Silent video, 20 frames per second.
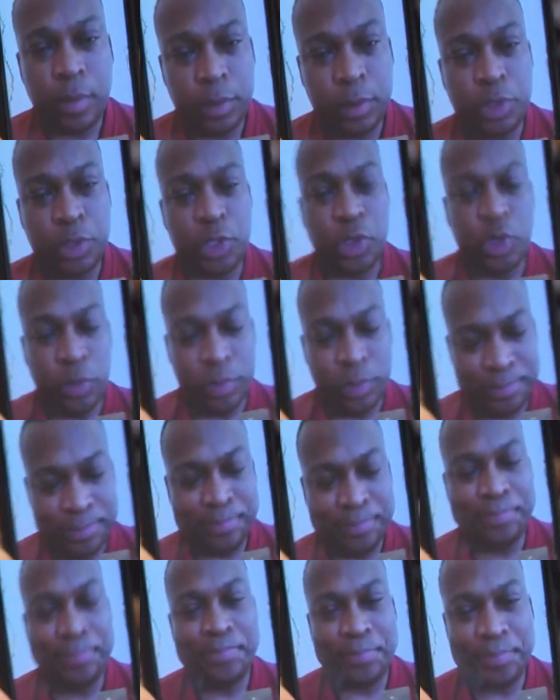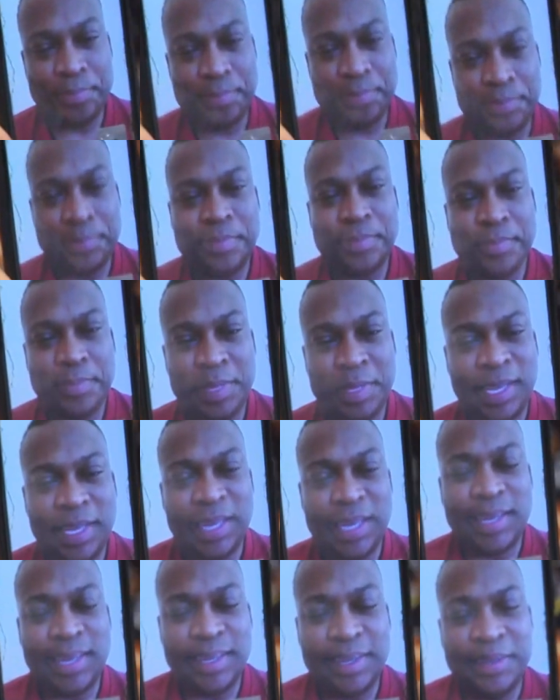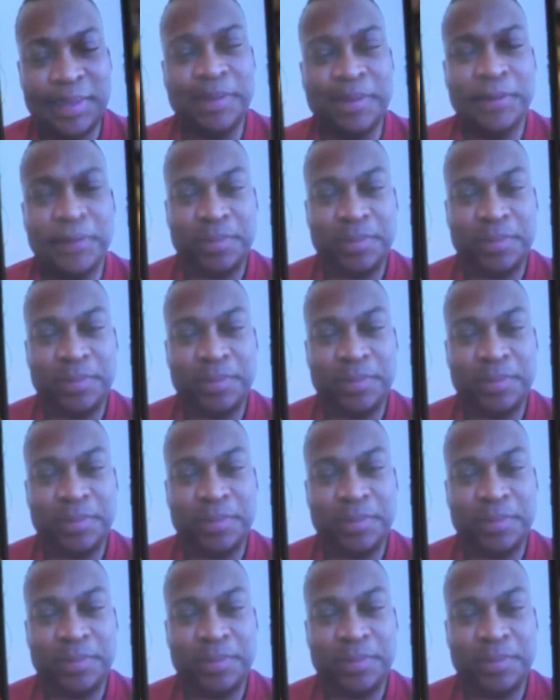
way. So it shows